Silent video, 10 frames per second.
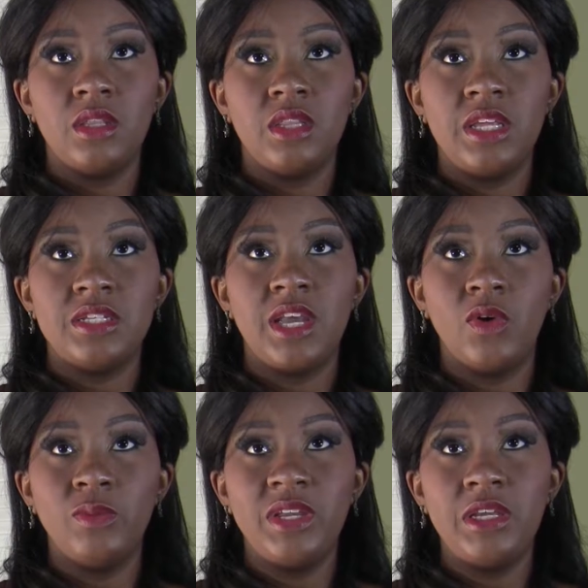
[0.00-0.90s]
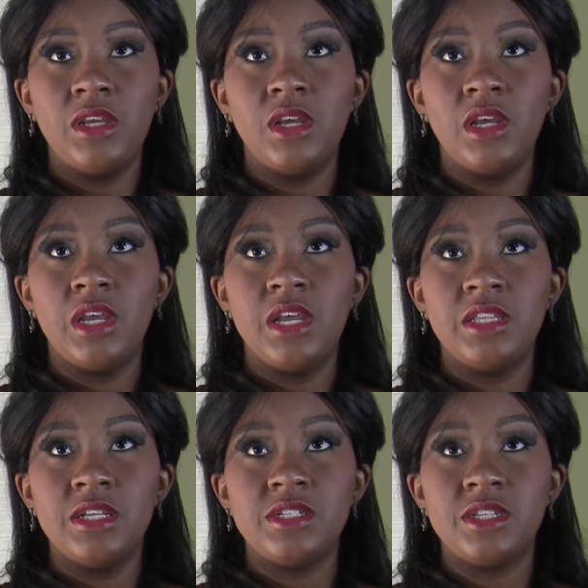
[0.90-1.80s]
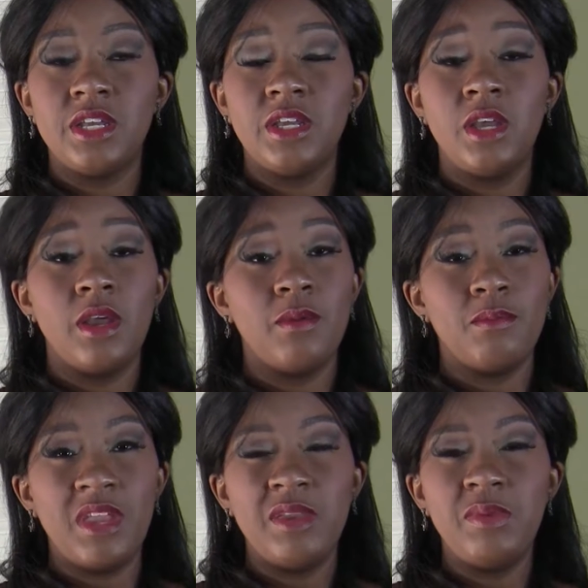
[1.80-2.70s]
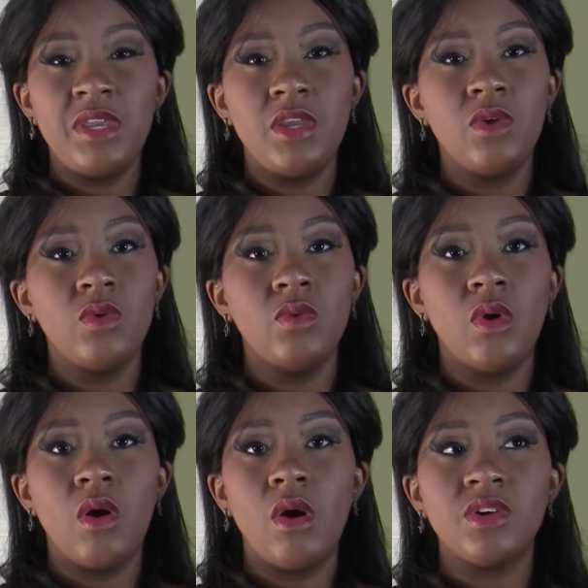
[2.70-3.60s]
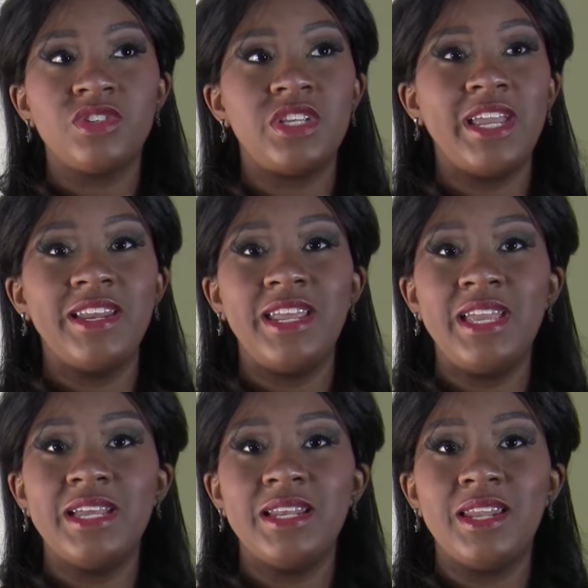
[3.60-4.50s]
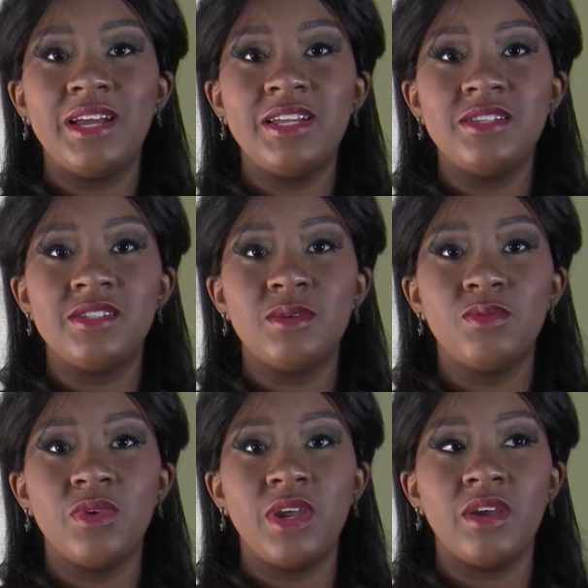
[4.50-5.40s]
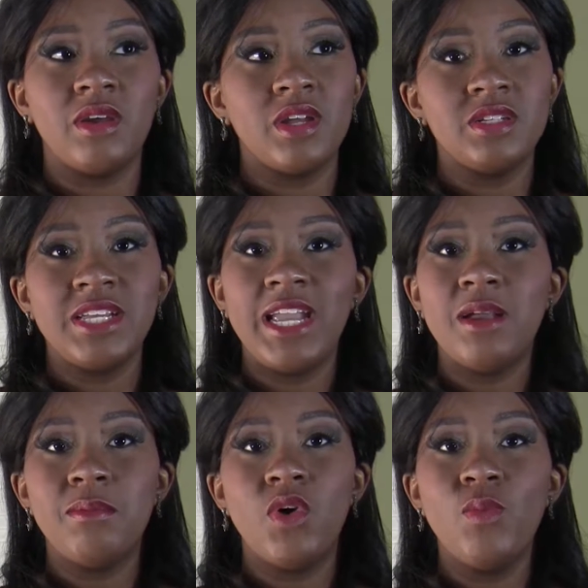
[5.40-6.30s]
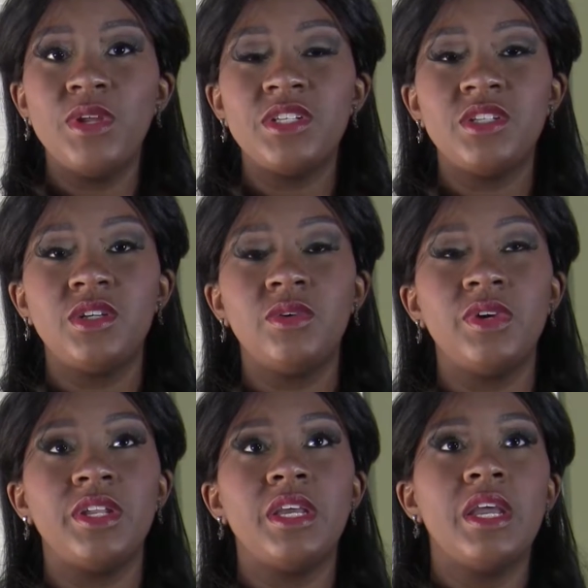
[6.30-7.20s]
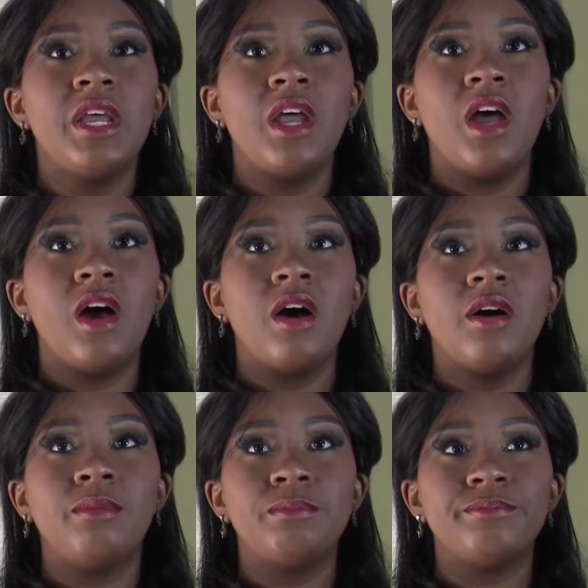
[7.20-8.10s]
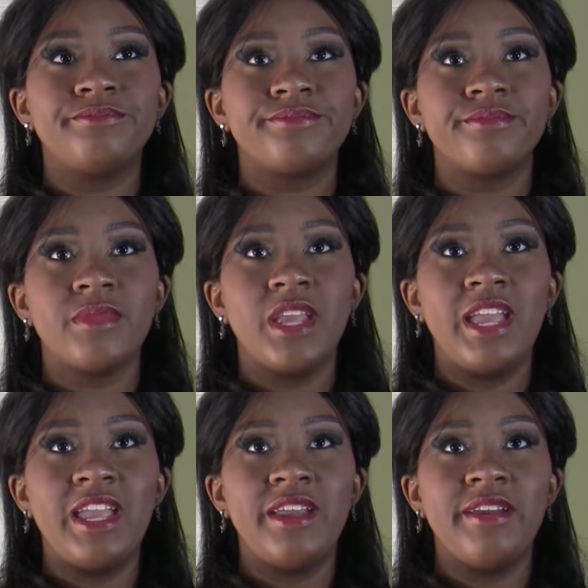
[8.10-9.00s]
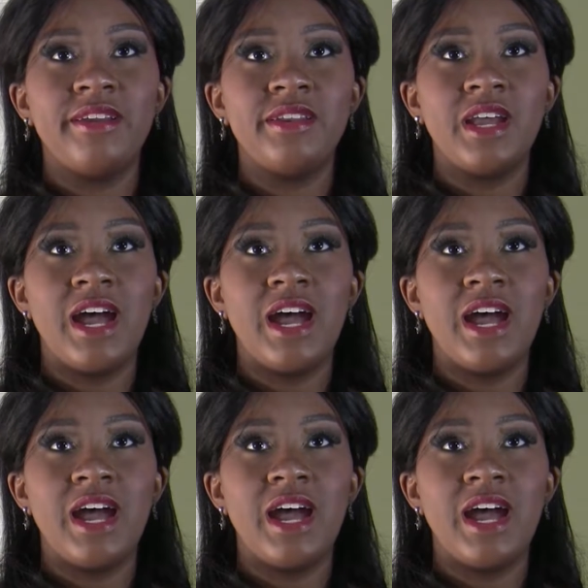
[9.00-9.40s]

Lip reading: they tell me, and they say, maybe you are standing in line somewhere. Take a moment to do it. And